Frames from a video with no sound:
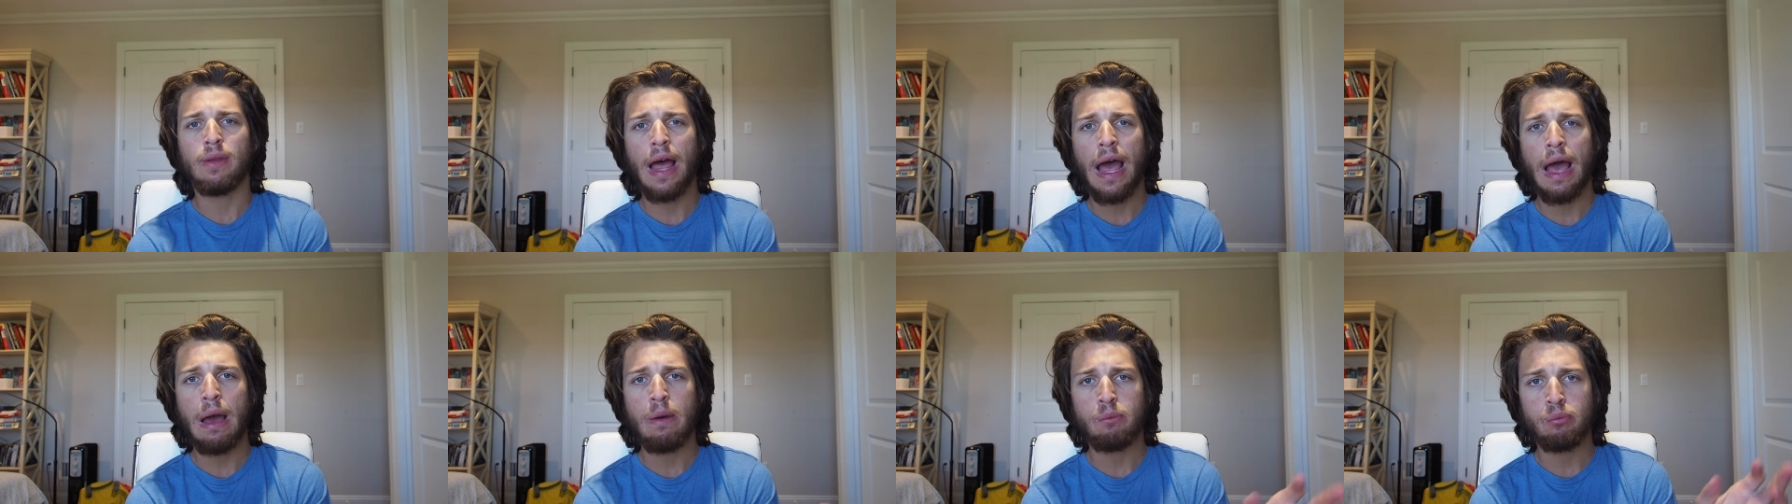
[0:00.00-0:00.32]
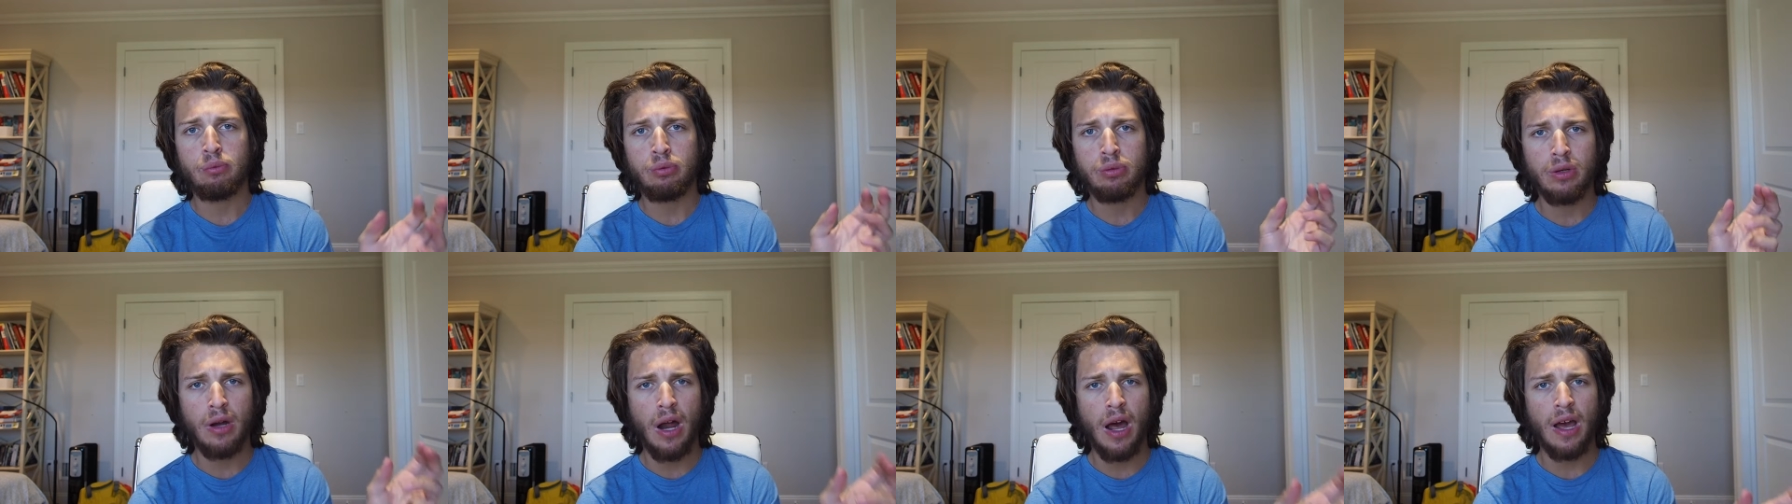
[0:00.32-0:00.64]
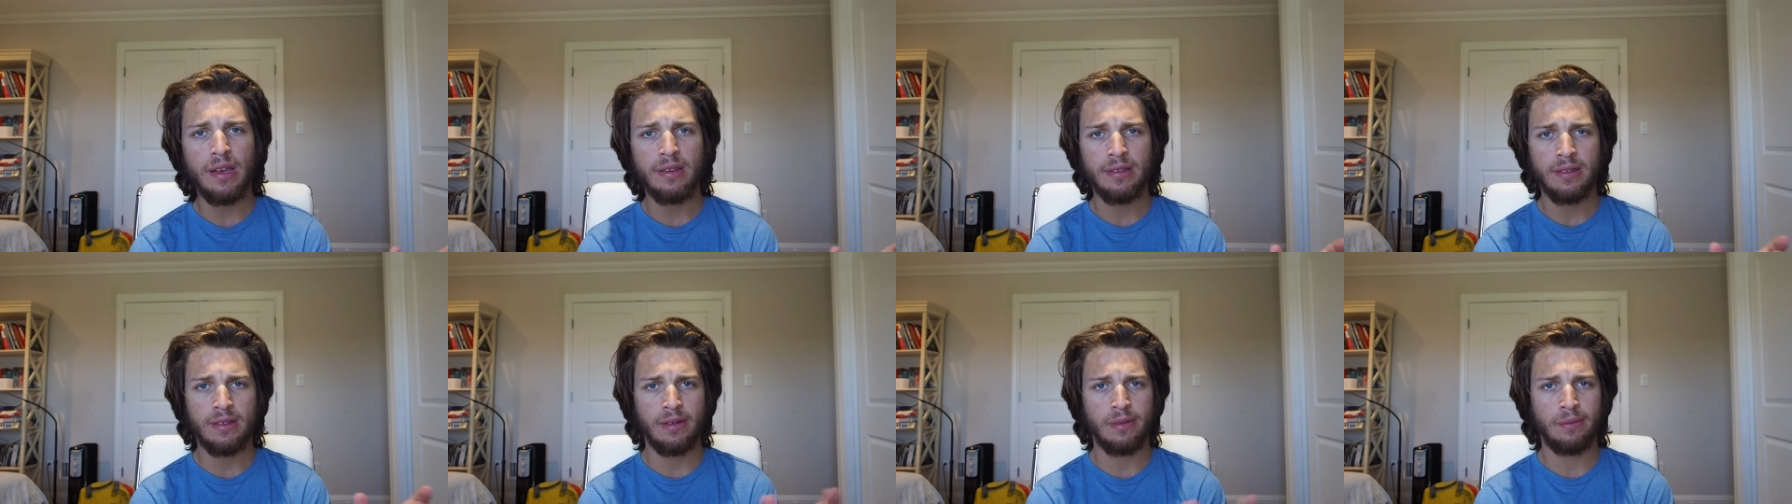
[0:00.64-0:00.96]
that
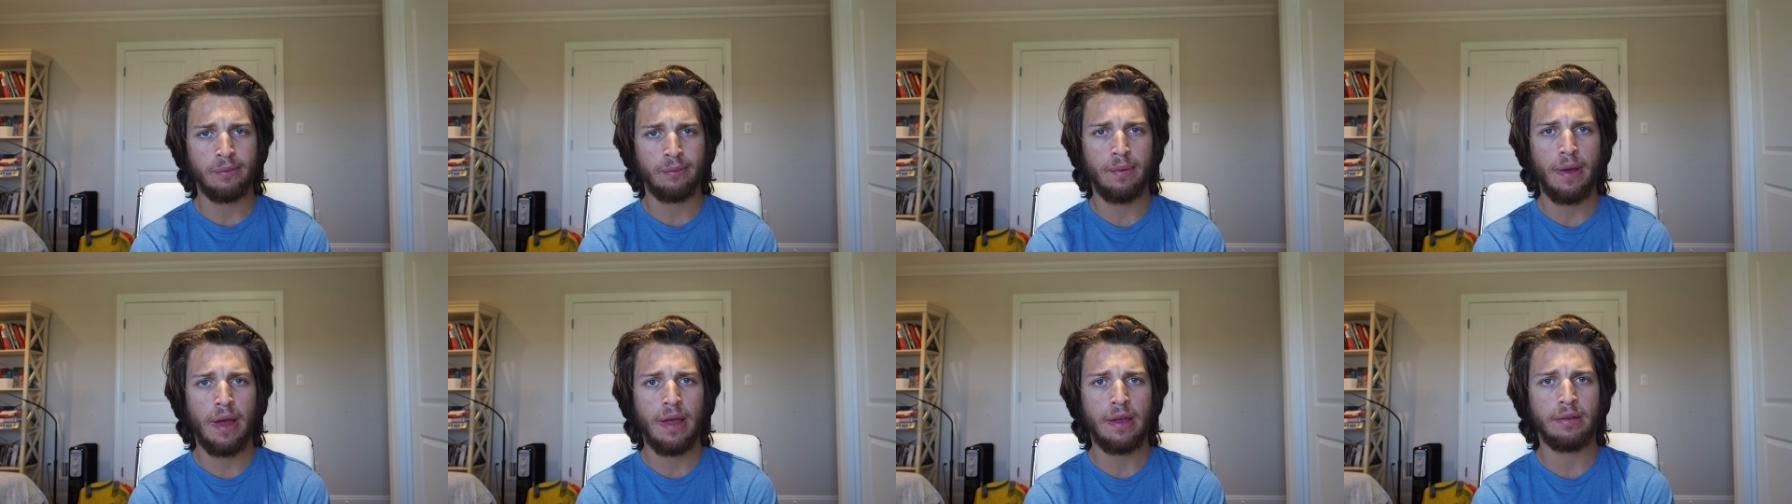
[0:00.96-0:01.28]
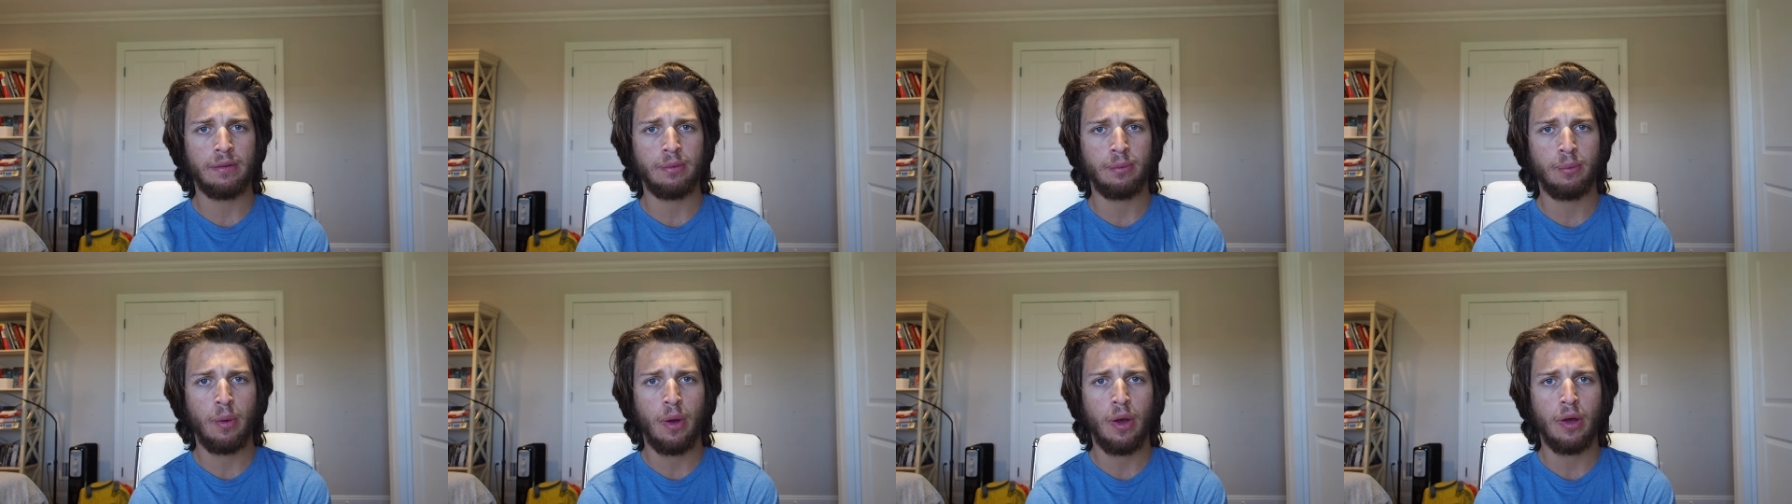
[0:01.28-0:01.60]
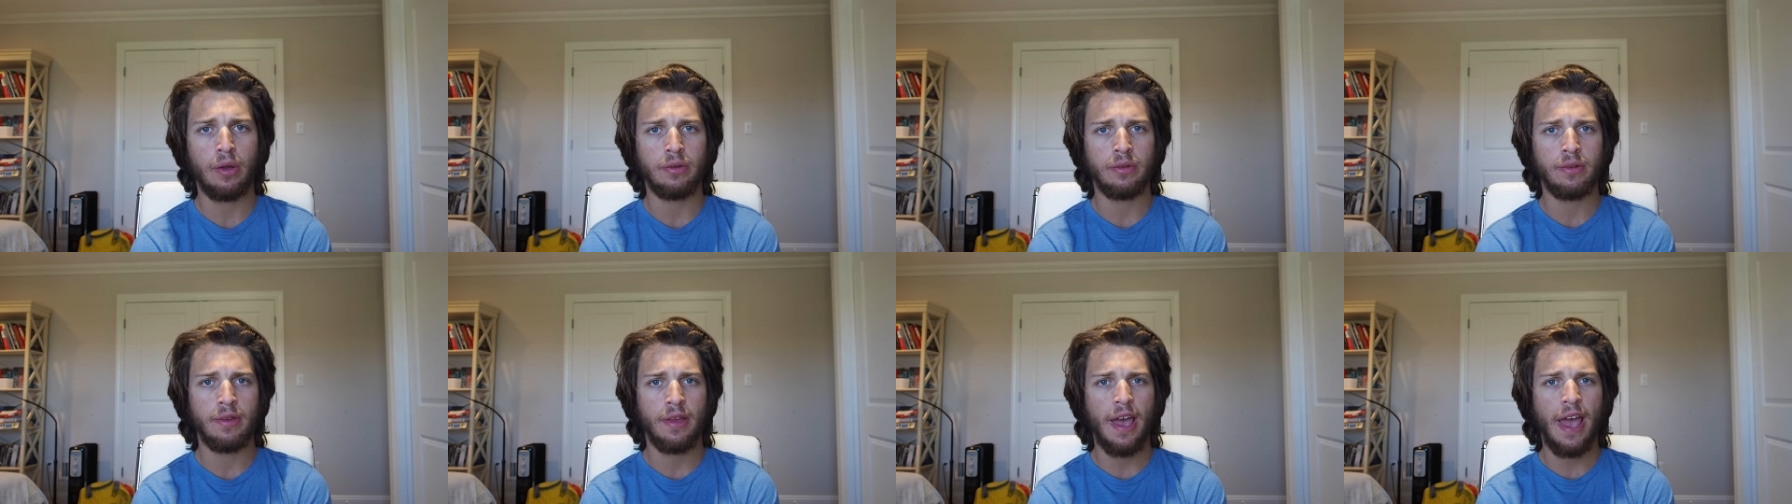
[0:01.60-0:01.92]
price of Best
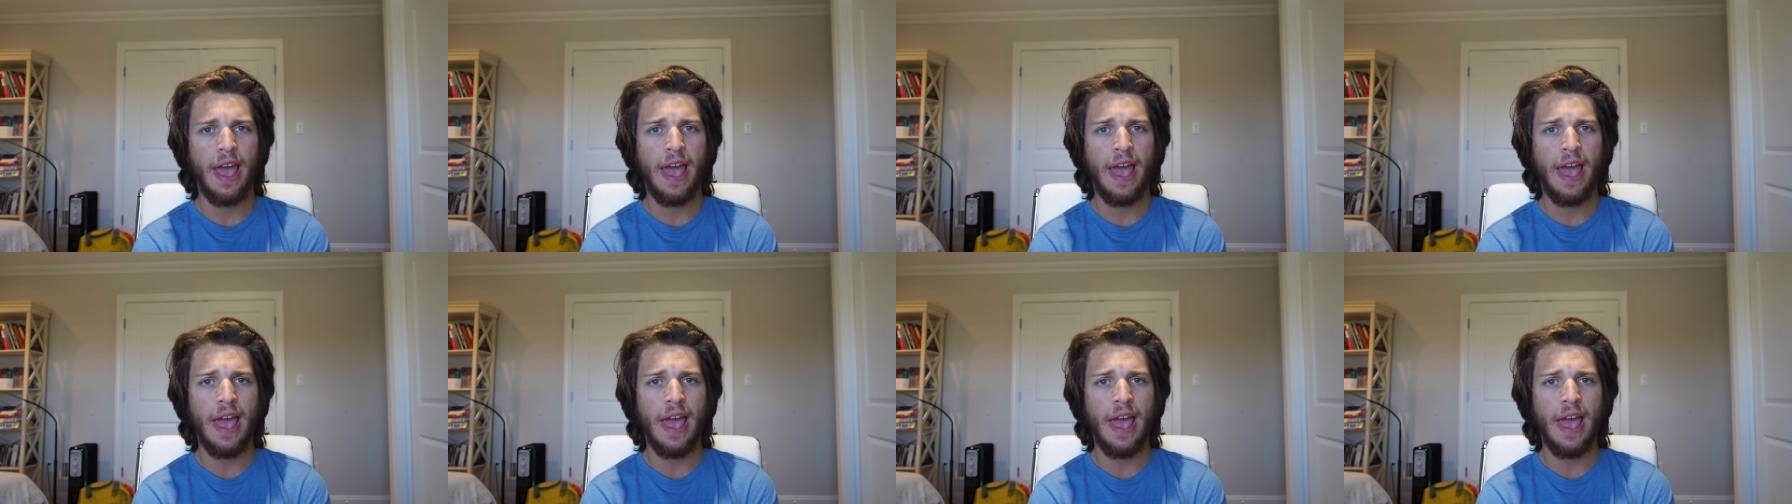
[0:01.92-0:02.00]
Buds.